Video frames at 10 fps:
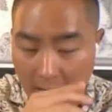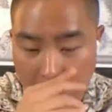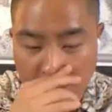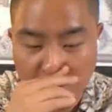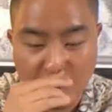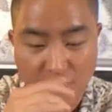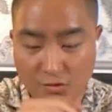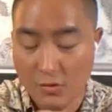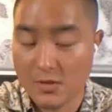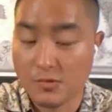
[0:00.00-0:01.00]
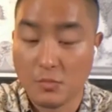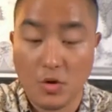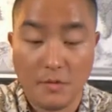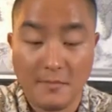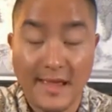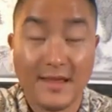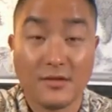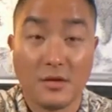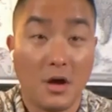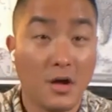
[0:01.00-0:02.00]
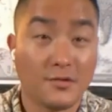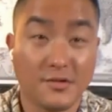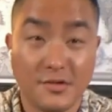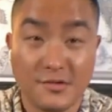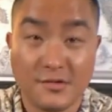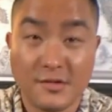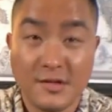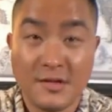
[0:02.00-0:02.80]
I could give you so much more. And honestly, this